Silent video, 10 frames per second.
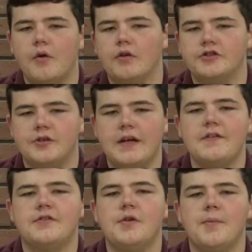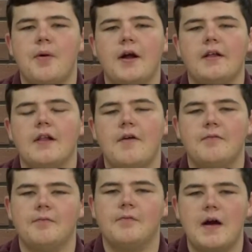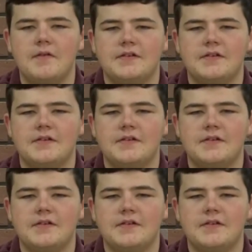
or treat in the student parking lot from 5 to